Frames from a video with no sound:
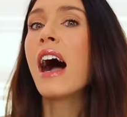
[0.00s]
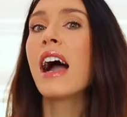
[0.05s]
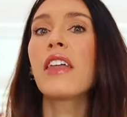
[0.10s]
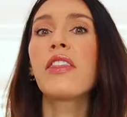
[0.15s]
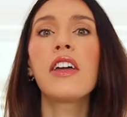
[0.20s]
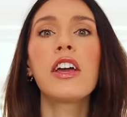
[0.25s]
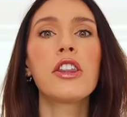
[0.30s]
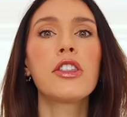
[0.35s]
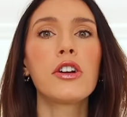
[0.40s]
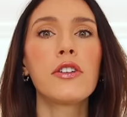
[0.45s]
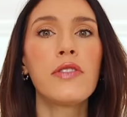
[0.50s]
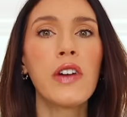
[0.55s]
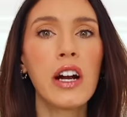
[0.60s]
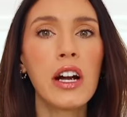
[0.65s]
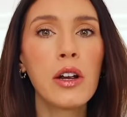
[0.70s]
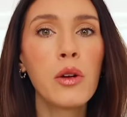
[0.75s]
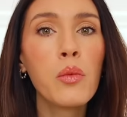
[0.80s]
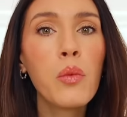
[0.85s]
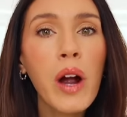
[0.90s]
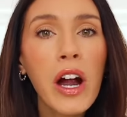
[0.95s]
I think they're
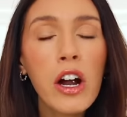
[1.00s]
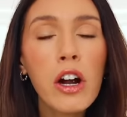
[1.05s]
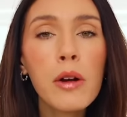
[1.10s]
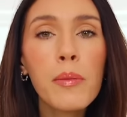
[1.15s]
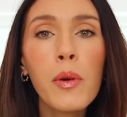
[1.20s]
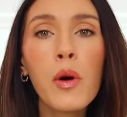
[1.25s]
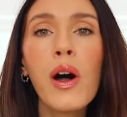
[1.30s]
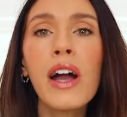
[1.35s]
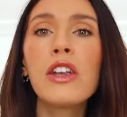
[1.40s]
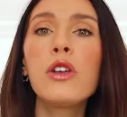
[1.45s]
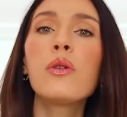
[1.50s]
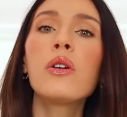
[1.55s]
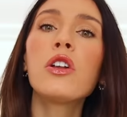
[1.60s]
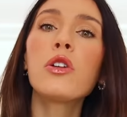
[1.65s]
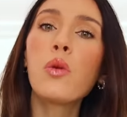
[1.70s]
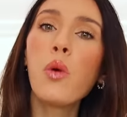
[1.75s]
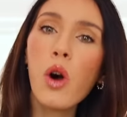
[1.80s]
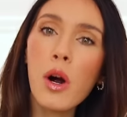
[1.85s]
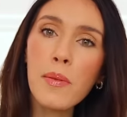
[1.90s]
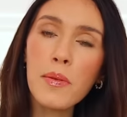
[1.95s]
very wearable, and you can
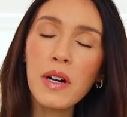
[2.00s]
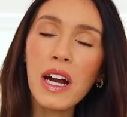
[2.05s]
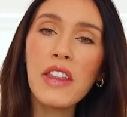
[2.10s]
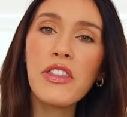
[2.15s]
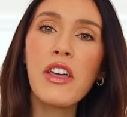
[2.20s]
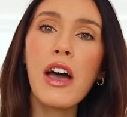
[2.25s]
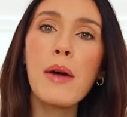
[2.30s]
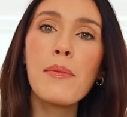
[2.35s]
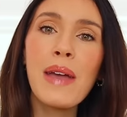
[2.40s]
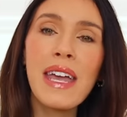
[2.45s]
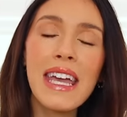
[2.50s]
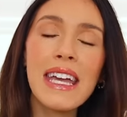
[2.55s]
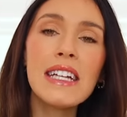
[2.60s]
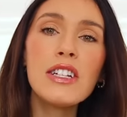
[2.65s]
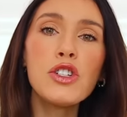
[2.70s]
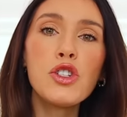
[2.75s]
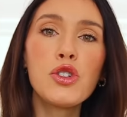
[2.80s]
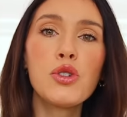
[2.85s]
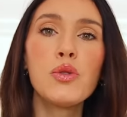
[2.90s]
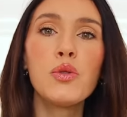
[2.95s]
incorporate them
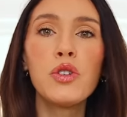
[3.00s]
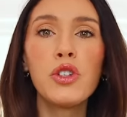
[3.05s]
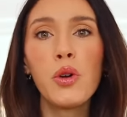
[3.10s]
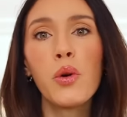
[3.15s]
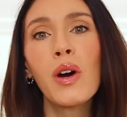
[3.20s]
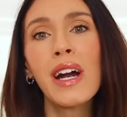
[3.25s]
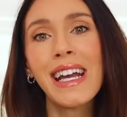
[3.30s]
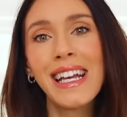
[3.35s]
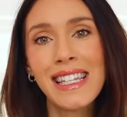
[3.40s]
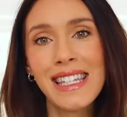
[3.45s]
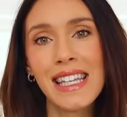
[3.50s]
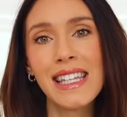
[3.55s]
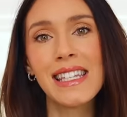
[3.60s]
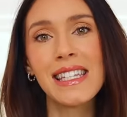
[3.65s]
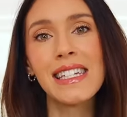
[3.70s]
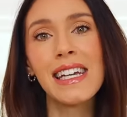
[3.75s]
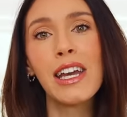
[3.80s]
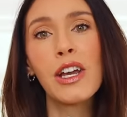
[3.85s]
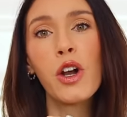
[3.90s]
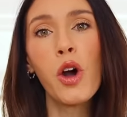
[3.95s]
into your existing